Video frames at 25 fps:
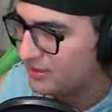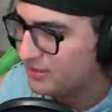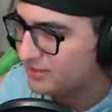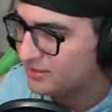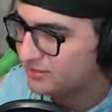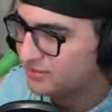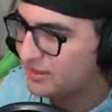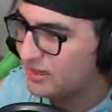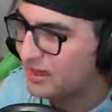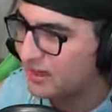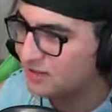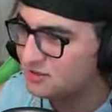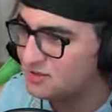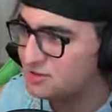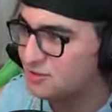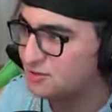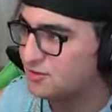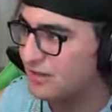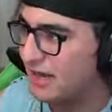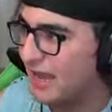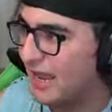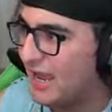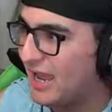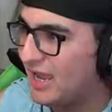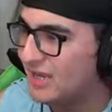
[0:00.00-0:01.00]
Get your
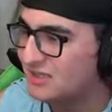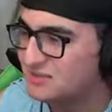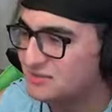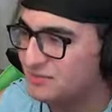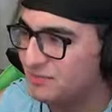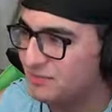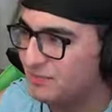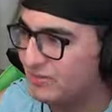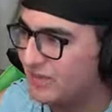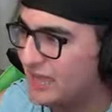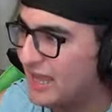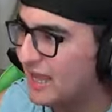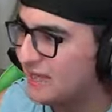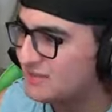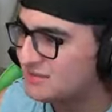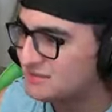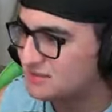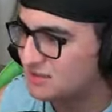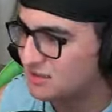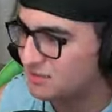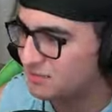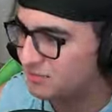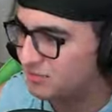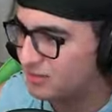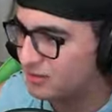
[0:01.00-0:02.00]
ass
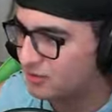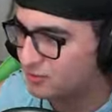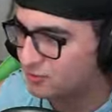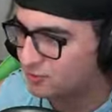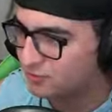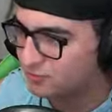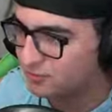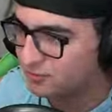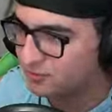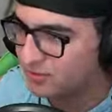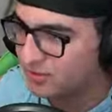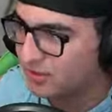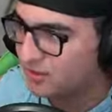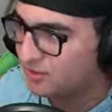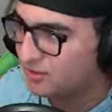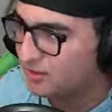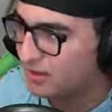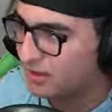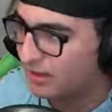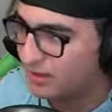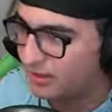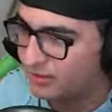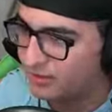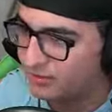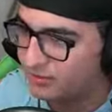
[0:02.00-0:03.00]
blasted, Buckaroony. All
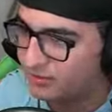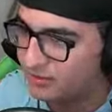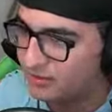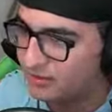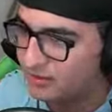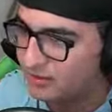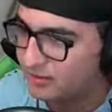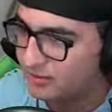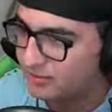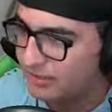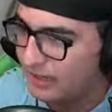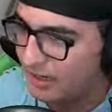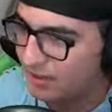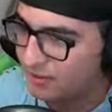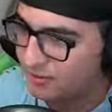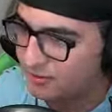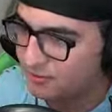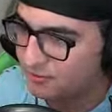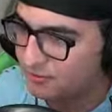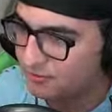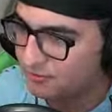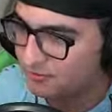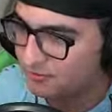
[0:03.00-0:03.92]
right. Now you.